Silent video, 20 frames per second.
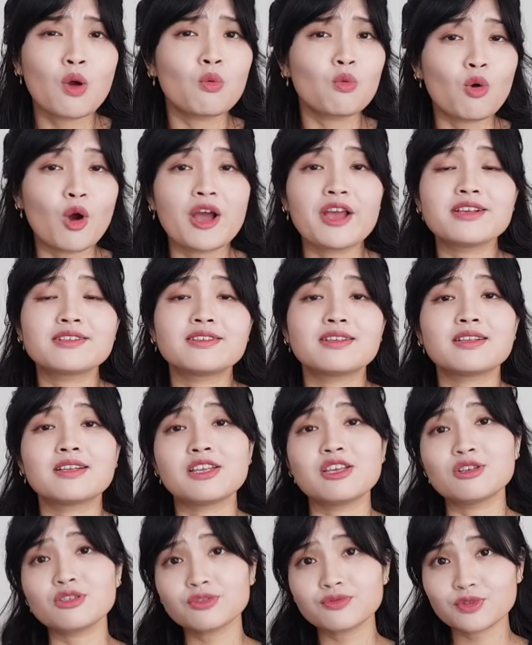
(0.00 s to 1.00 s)
Why is it a
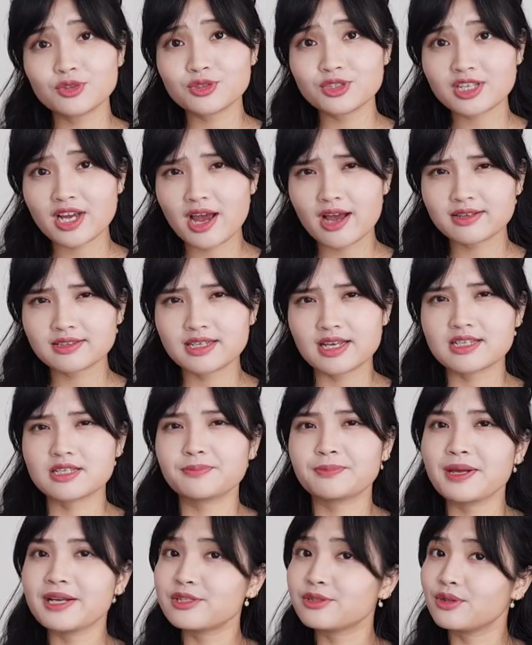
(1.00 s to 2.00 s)
useful tactic,
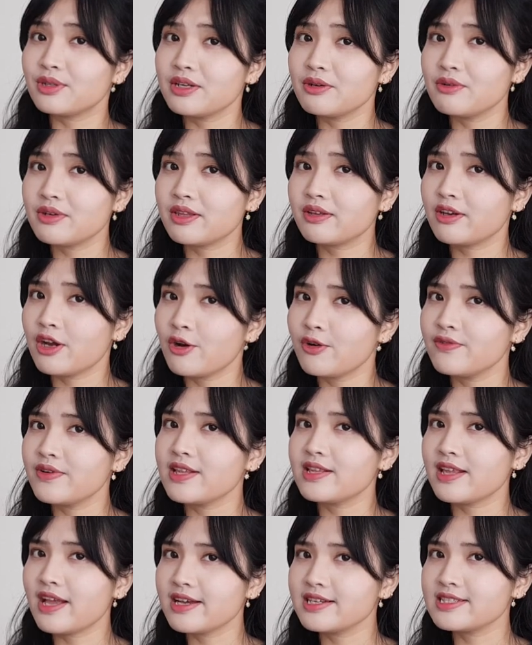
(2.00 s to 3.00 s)
especially with the
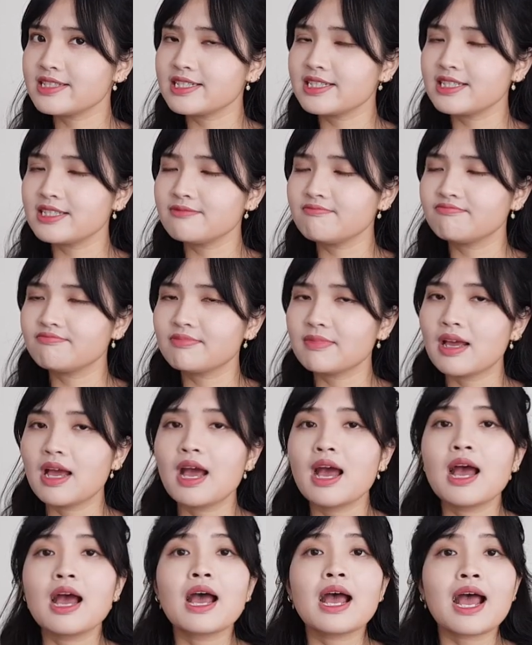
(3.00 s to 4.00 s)
COVID-19?
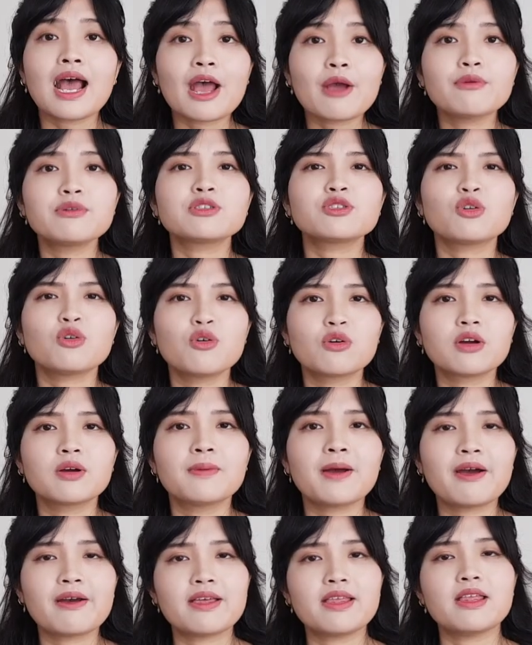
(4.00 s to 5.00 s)
I will talk
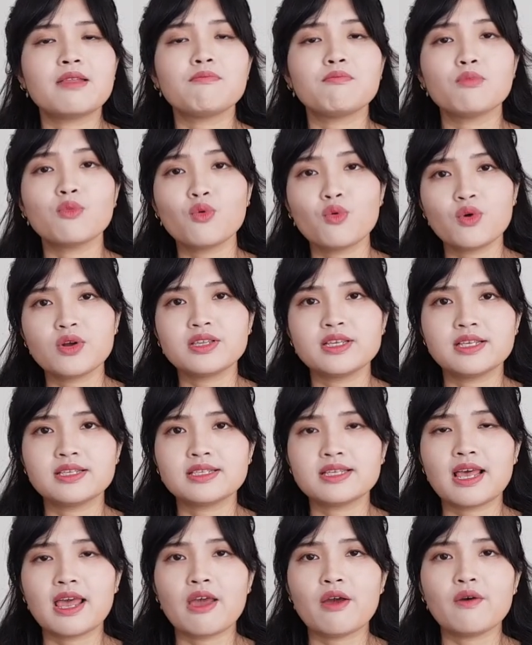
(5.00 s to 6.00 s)
about it in more
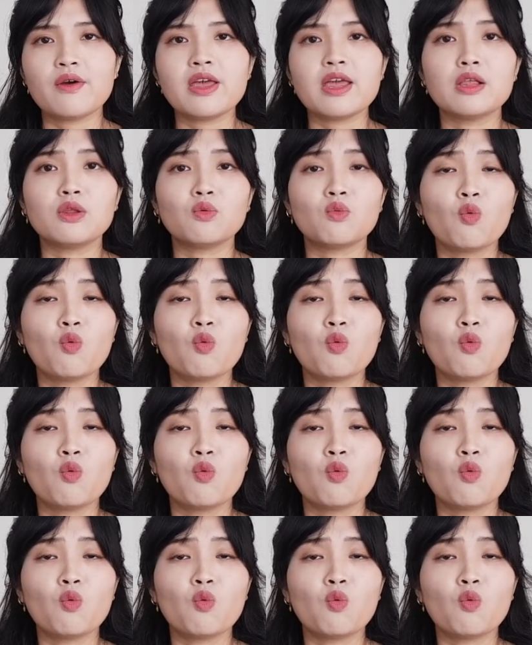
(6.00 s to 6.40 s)
detail in